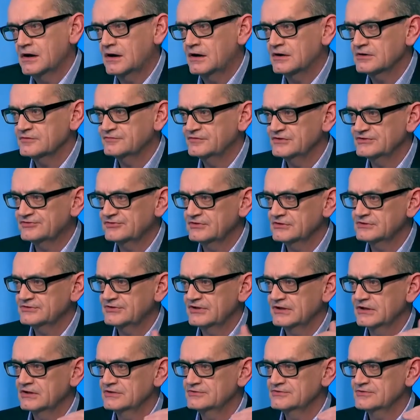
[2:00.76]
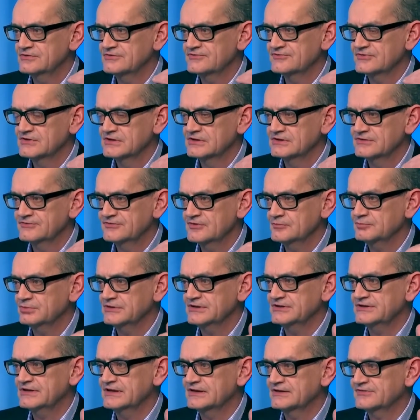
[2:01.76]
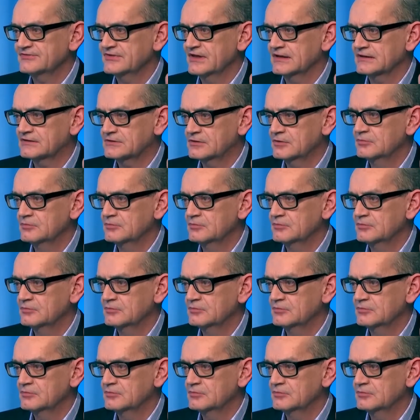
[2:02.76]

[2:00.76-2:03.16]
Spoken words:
Artificial intelligence simply takes that